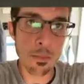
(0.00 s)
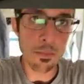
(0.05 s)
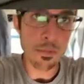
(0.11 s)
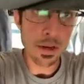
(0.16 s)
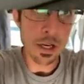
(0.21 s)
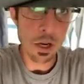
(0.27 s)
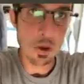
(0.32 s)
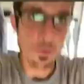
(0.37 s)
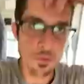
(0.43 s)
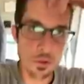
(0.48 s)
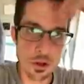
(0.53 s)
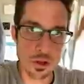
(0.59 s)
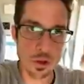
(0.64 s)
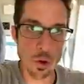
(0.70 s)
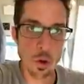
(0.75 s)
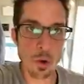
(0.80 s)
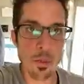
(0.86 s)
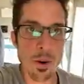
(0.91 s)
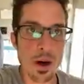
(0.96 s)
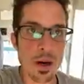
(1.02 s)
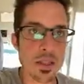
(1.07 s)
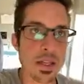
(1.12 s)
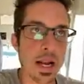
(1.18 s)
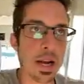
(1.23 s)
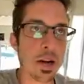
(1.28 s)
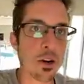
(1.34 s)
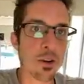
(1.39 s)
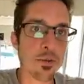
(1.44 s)
you know, for the school bus
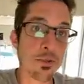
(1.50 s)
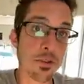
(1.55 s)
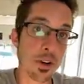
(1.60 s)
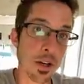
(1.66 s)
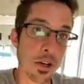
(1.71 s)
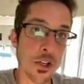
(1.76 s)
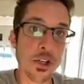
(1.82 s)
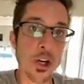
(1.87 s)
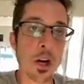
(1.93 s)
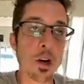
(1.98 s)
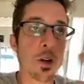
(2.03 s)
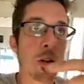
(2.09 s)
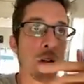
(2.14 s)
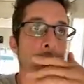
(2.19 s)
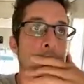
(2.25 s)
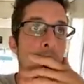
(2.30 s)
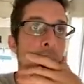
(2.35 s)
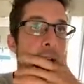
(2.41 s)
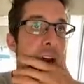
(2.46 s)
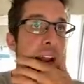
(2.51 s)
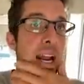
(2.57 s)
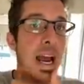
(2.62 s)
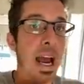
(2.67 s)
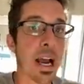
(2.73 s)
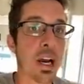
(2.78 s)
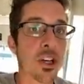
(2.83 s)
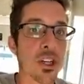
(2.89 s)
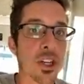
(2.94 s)
or for the shuttle. And
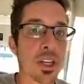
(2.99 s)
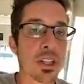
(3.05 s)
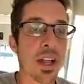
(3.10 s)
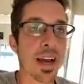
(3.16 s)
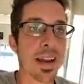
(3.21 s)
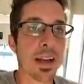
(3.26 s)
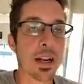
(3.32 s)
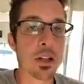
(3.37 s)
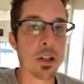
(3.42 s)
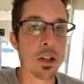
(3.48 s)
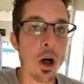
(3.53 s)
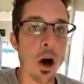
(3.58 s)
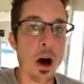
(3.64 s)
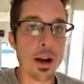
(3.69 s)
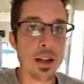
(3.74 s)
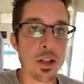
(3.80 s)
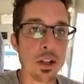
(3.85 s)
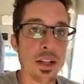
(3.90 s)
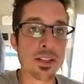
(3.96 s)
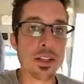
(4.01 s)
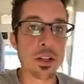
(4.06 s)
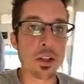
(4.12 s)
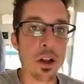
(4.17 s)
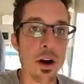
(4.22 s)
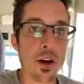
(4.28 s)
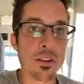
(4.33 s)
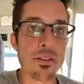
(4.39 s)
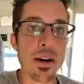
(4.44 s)
I actually like it a lot. It lets a
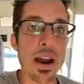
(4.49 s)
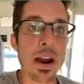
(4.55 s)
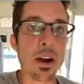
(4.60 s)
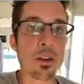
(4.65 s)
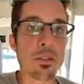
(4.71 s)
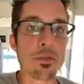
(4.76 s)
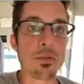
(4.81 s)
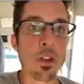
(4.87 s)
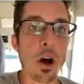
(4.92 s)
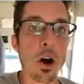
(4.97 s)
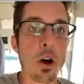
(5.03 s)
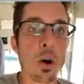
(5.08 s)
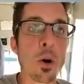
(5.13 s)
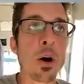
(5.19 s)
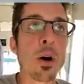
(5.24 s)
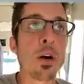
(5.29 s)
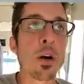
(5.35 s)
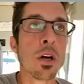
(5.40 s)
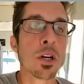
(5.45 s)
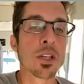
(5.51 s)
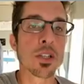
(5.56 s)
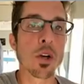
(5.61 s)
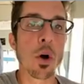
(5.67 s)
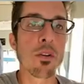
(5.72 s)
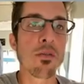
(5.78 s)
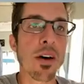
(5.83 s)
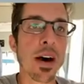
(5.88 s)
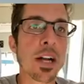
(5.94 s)
lot of air flow.
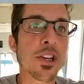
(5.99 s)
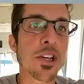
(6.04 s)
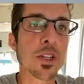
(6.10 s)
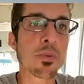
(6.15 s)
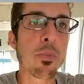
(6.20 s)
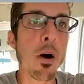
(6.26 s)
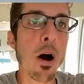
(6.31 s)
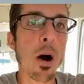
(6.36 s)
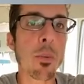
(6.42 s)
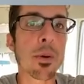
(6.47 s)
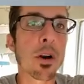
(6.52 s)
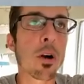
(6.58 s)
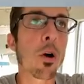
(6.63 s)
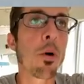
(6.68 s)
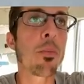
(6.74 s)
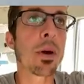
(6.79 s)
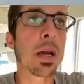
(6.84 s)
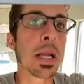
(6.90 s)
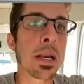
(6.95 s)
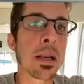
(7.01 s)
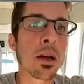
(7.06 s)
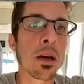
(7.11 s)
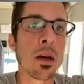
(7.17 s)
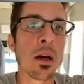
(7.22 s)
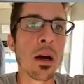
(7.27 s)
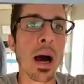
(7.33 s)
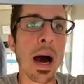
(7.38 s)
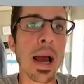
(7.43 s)
So if I just pop it open,
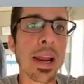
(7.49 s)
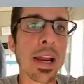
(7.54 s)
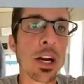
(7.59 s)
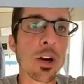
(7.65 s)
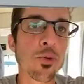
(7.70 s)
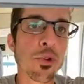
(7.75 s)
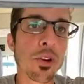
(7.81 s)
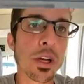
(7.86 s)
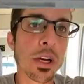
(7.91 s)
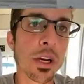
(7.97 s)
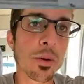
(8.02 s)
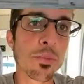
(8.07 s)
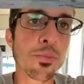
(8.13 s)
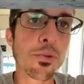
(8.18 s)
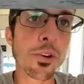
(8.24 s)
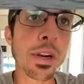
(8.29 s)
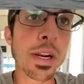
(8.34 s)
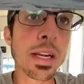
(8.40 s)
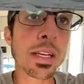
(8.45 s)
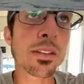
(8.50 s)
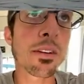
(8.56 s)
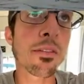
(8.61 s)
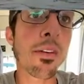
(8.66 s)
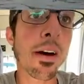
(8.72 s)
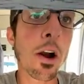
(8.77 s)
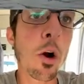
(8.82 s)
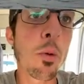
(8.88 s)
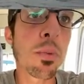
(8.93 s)
I get a really good breeze. If
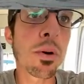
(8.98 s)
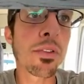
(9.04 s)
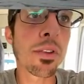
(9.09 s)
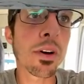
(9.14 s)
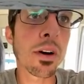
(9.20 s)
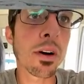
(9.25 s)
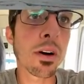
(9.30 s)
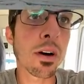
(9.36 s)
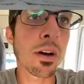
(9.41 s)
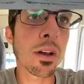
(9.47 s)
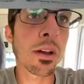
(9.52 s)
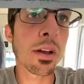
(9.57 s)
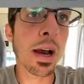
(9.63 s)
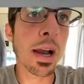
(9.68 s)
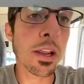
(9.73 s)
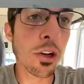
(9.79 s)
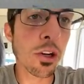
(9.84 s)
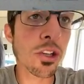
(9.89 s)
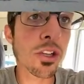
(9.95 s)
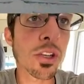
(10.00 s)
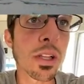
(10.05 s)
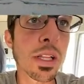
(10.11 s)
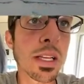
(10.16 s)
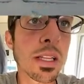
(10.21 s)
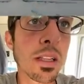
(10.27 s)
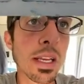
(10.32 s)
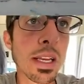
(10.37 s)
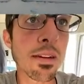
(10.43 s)
I open I
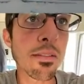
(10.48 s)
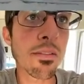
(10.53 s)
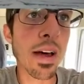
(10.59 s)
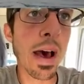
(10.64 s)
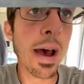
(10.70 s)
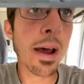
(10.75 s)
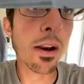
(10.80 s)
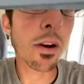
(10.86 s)
usually leave that